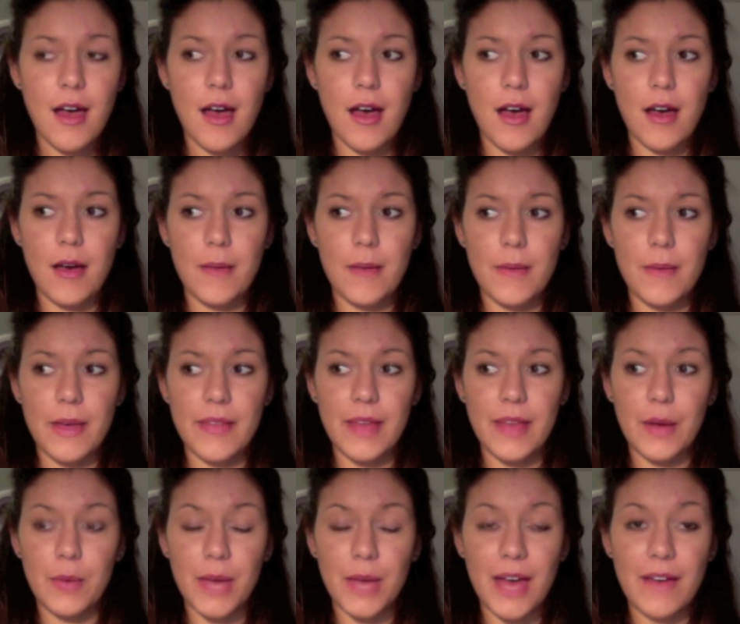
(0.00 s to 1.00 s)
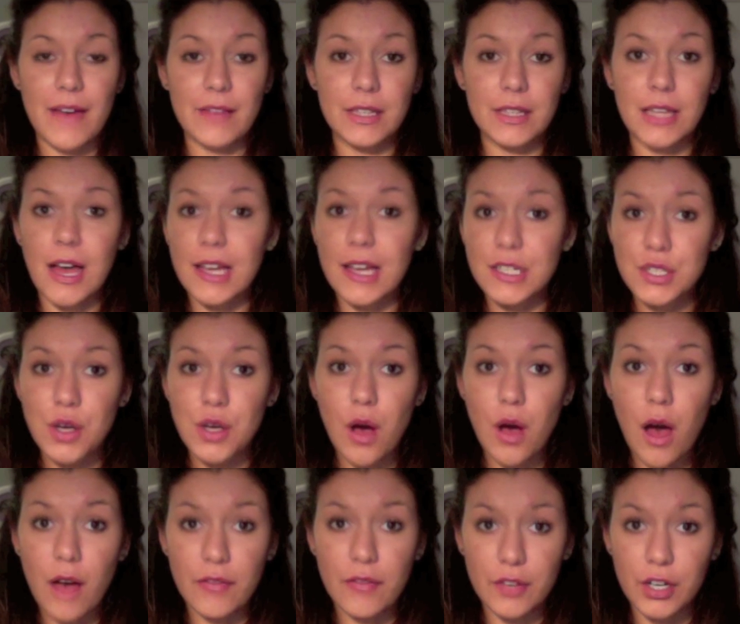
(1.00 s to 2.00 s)
and that we have a lot to
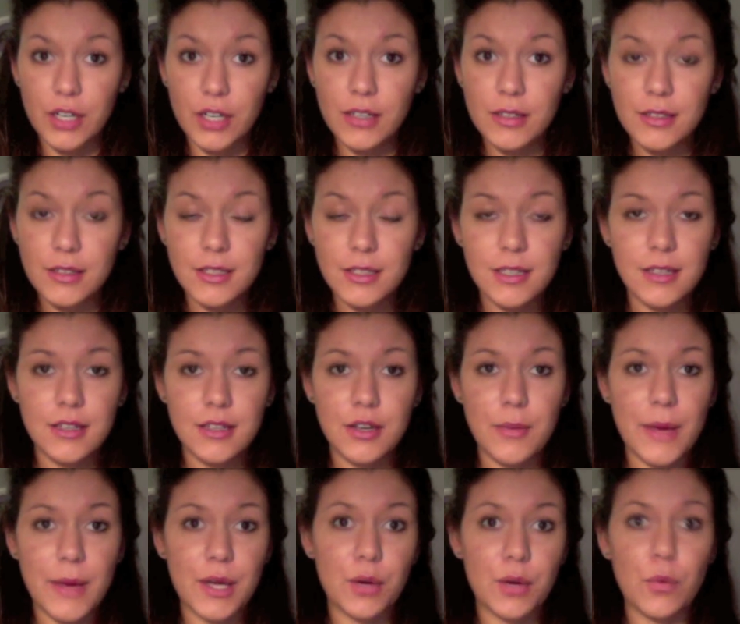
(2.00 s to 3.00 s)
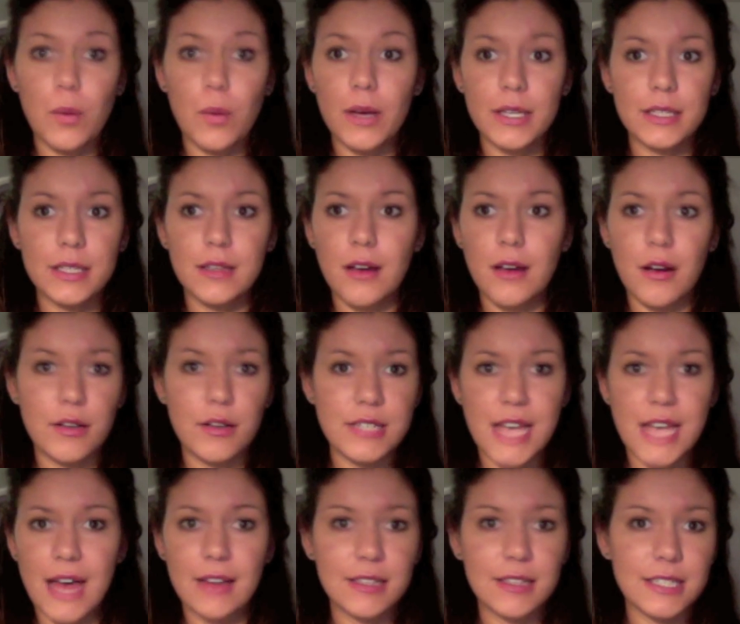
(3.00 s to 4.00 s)
offer, no matter what our
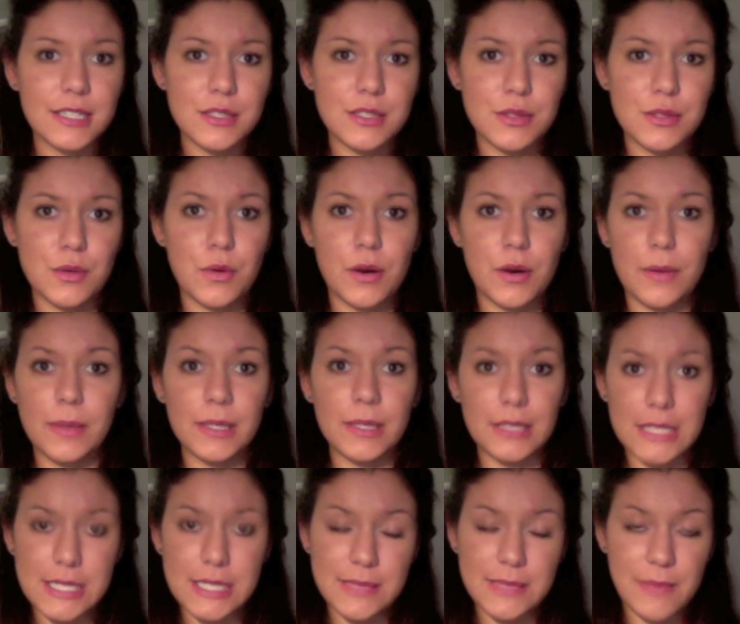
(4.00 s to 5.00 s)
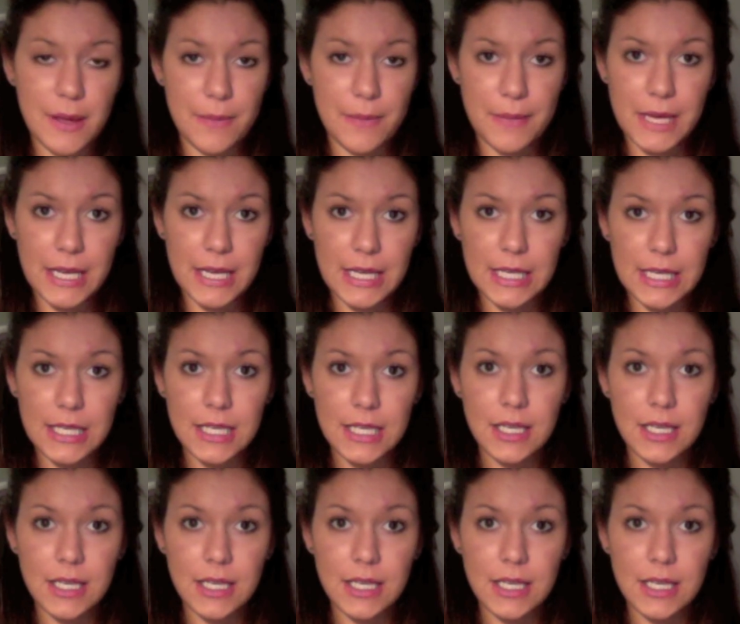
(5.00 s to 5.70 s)
talents or abilities may be,